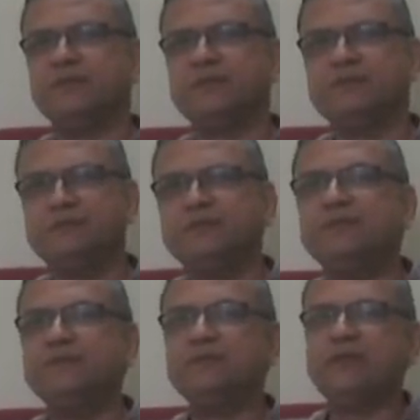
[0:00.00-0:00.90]
you know.
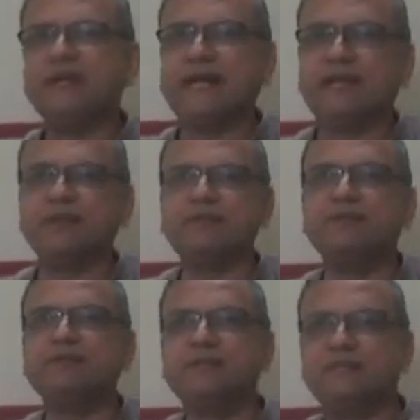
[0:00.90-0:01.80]
We should not get into
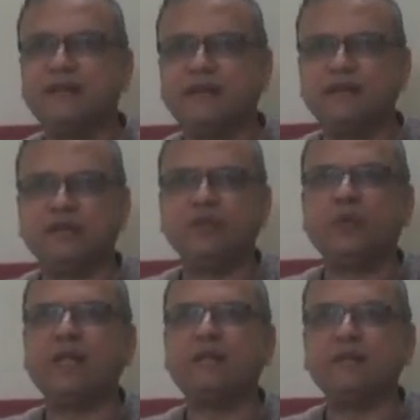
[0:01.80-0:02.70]
simplistic uh,
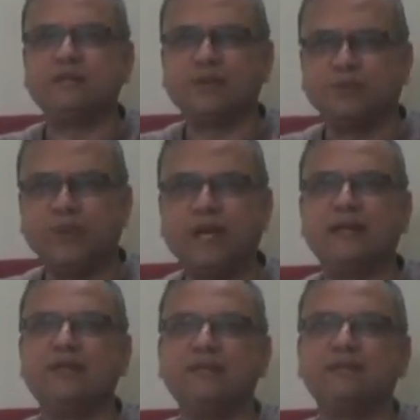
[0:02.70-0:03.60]
dualities or
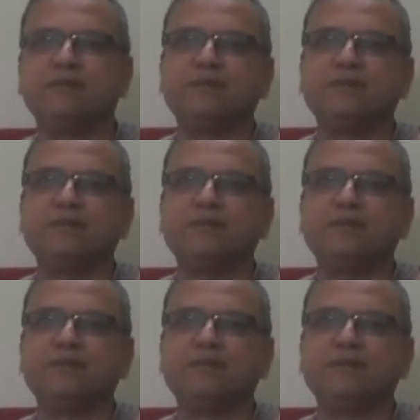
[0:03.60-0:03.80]
polarities, you know,